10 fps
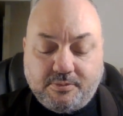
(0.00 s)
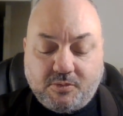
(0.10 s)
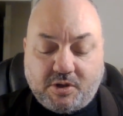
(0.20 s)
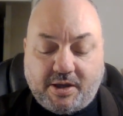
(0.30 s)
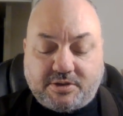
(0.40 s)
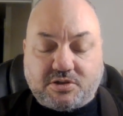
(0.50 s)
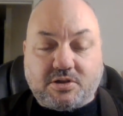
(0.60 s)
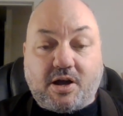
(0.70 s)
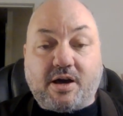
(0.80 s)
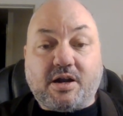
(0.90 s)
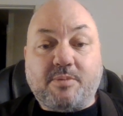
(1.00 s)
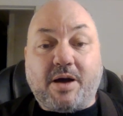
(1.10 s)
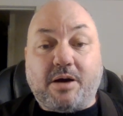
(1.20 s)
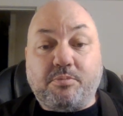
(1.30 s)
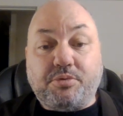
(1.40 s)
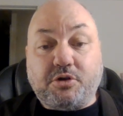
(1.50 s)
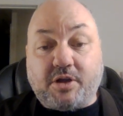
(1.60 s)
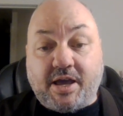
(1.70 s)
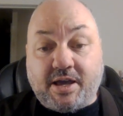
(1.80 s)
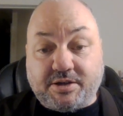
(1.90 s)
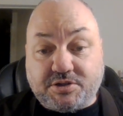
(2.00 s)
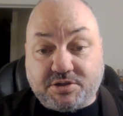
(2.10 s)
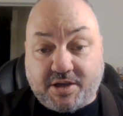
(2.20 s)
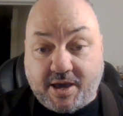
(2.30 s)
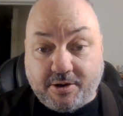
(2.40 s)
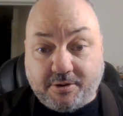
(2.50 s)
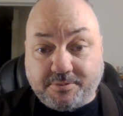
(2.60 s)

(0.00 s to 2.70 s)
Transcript: It's not about playing a scale.